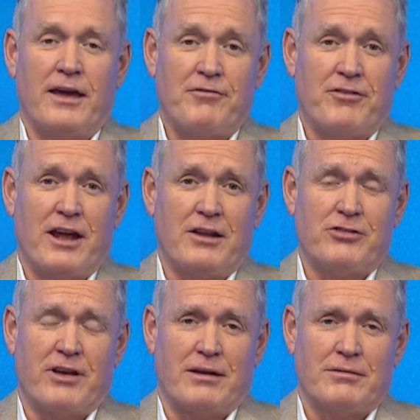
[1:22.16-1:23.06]

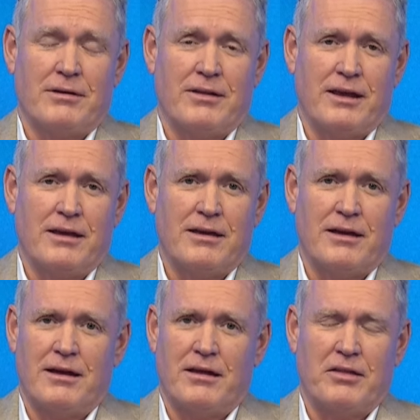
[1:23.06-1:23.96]
Afghanistan. I think
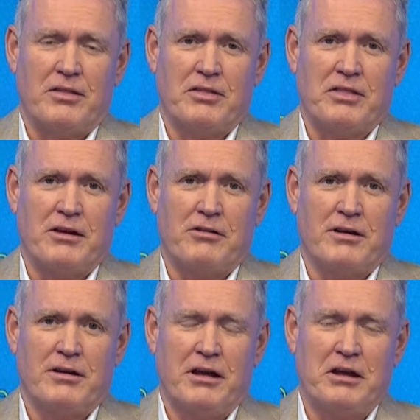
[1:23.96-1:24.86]
uh, they're
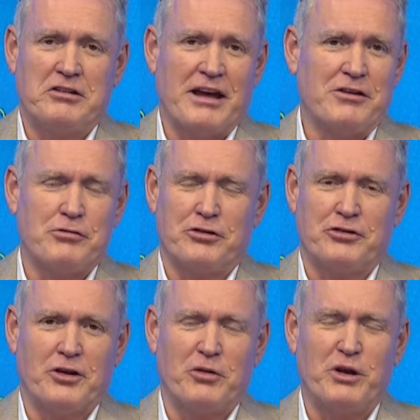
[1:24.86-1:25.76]
a, a, dangerous
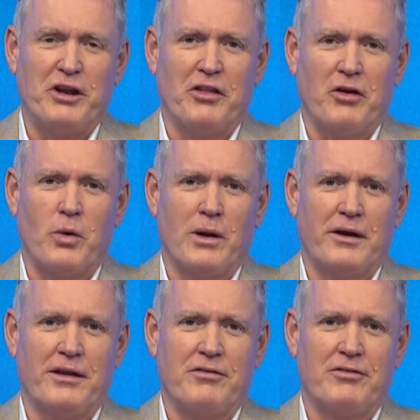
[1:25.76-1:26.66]
side. We know the quality